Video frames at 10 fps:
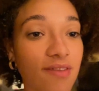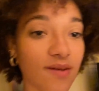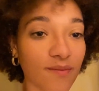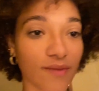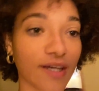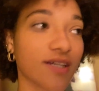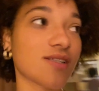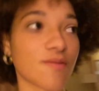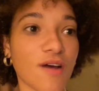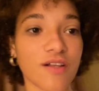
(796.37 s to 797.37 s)
them like
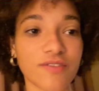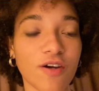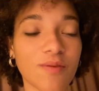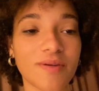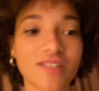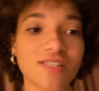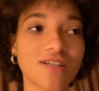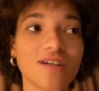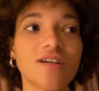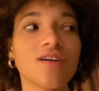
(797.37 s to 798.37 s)
some cauliflower
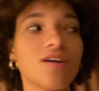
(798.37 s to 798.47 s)
pizza.